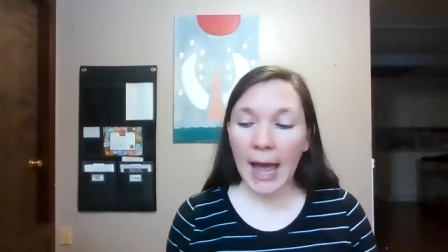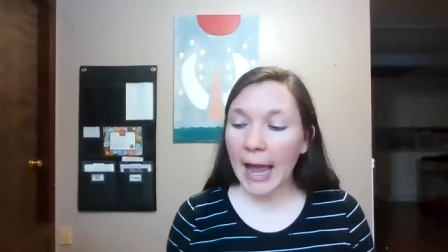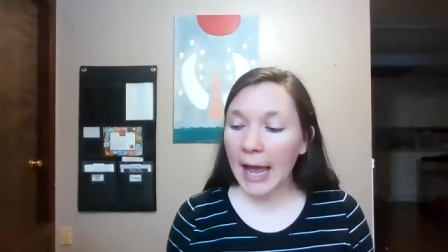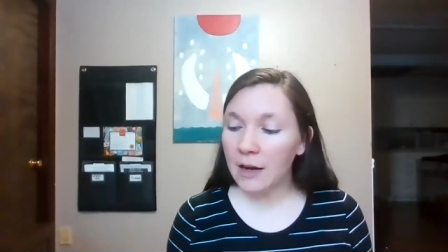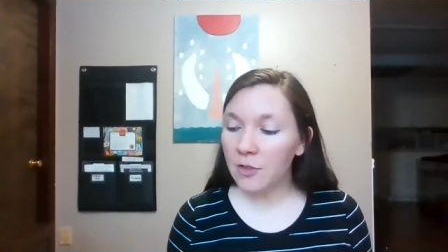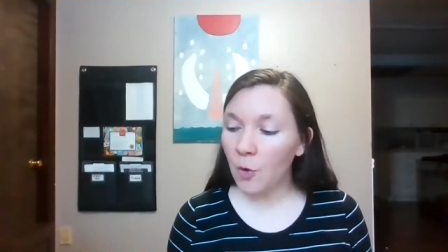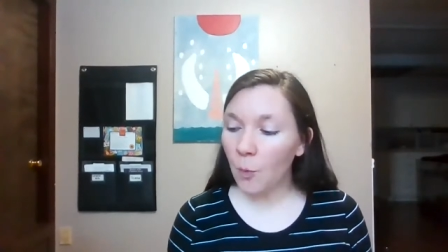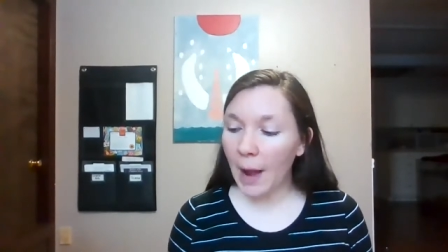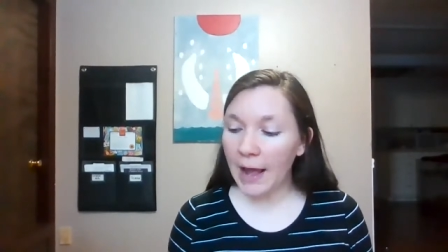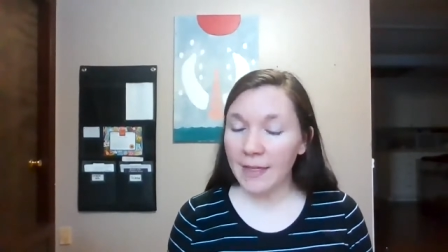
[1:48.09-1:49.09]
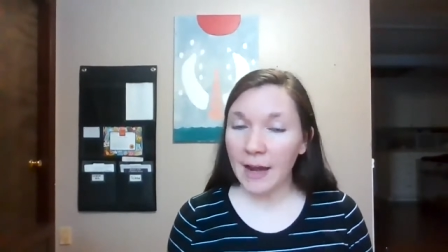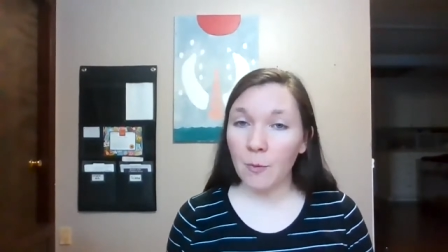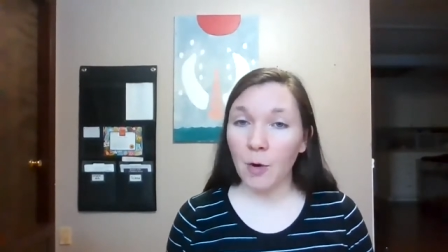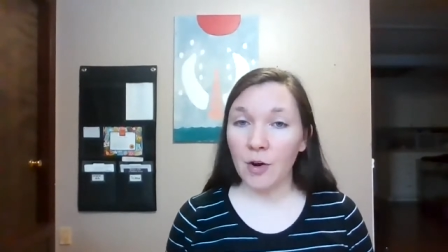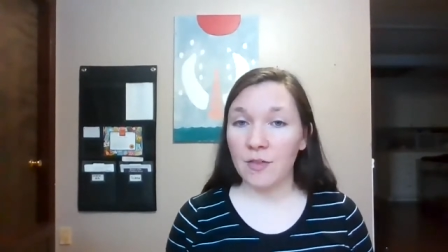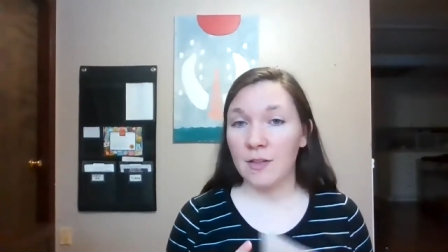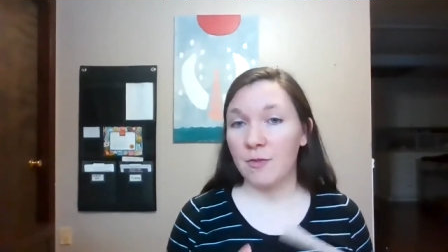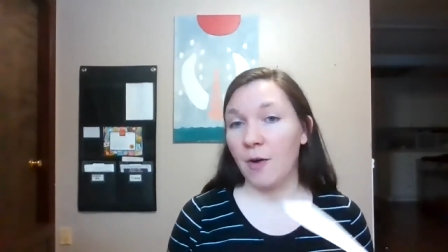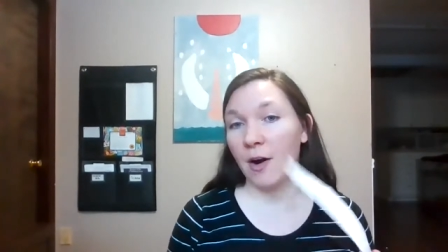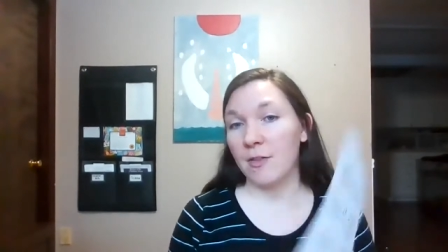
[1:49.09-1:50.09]
And the way that it works as
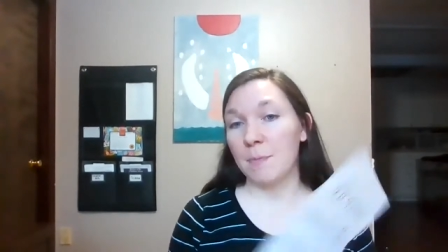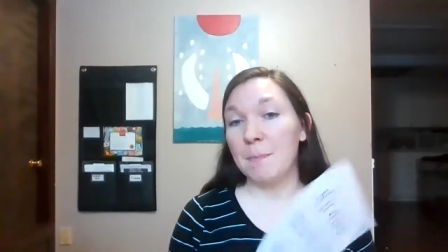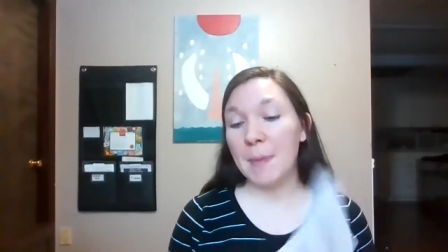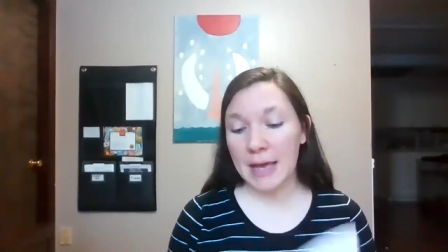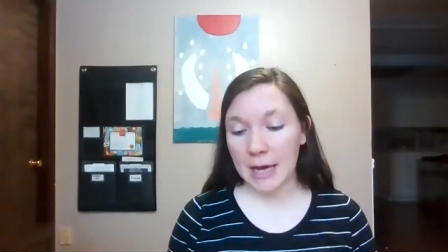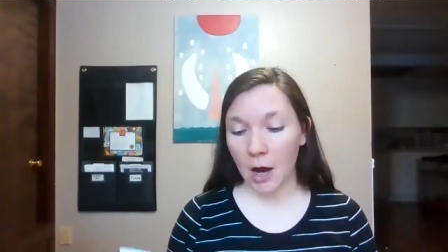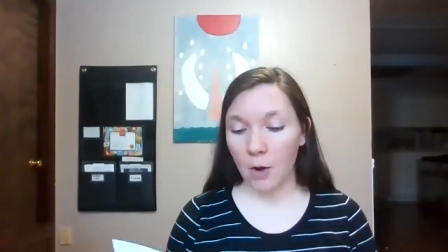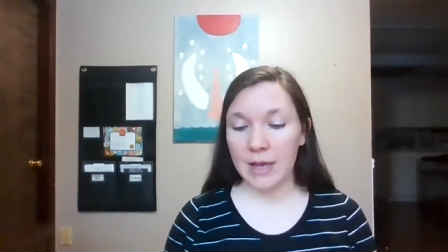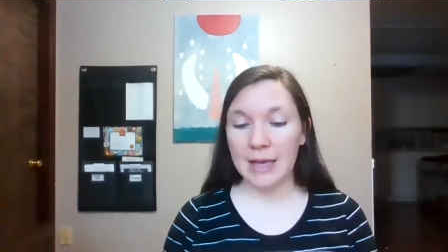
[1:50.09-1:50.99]
far as bingo